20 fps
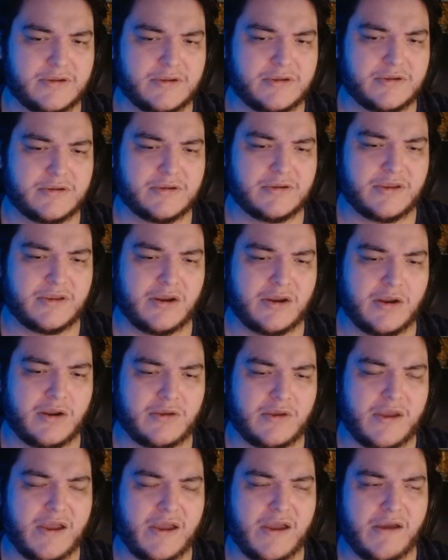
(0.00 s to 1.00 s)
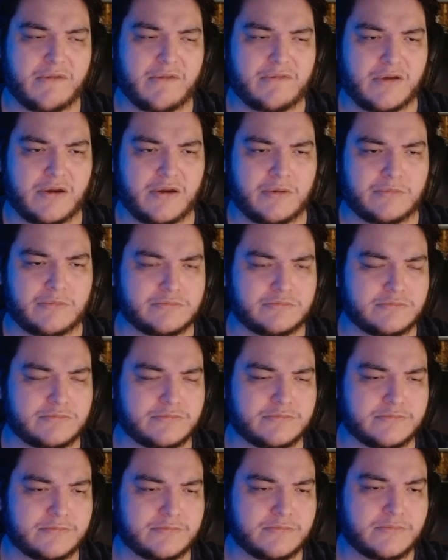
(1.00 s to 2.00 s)
you have
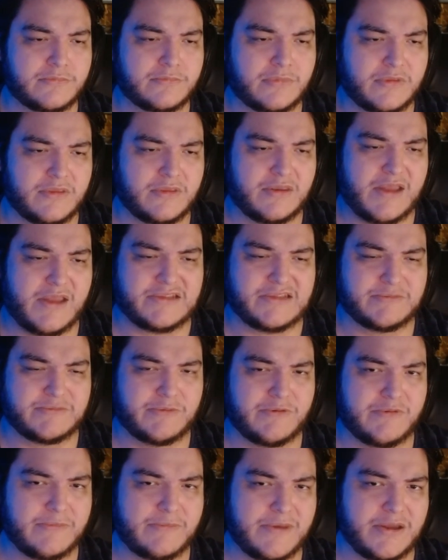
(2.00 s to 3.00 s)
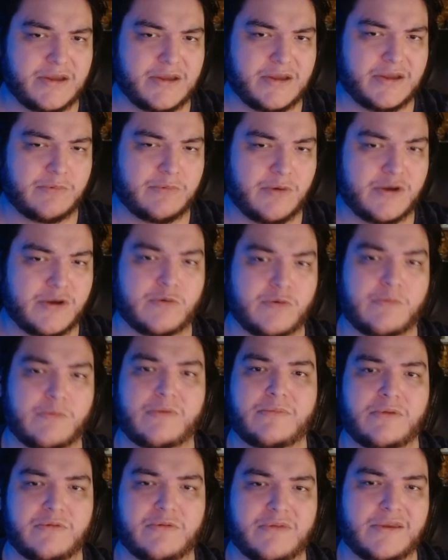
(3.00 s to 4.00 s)
the next movie being a Wonder Woman
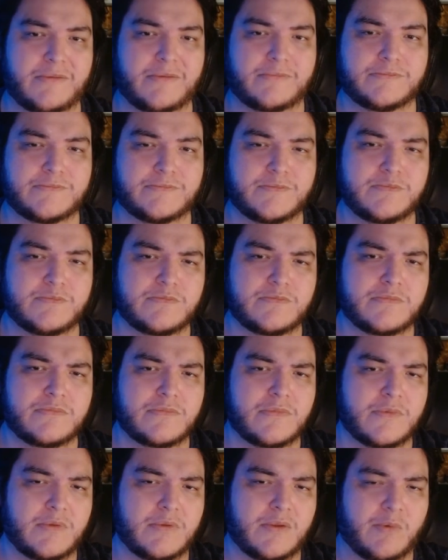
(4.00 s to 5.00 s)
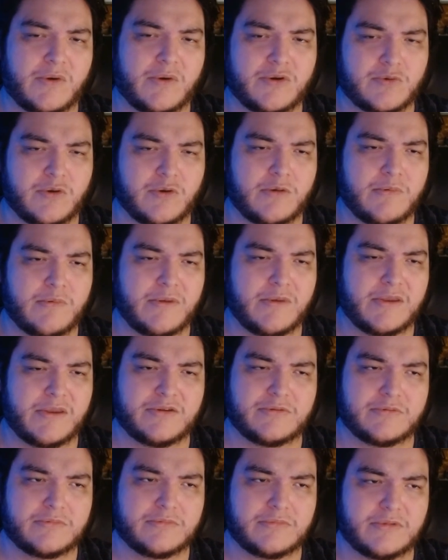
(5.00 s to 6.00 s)
movie. Wonder Woman
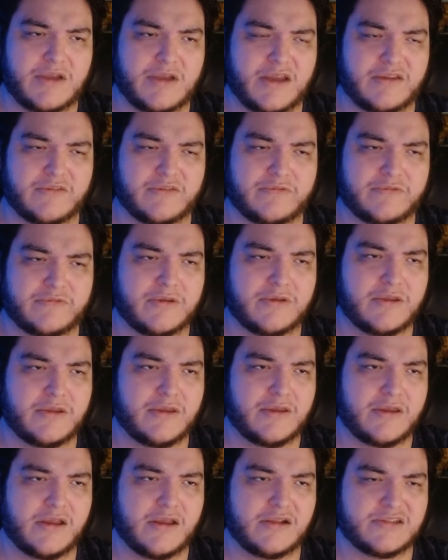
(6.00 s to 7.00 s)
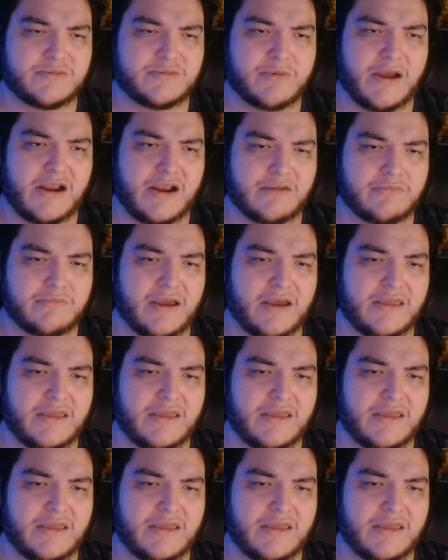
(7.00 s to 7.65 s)
kind of inspired by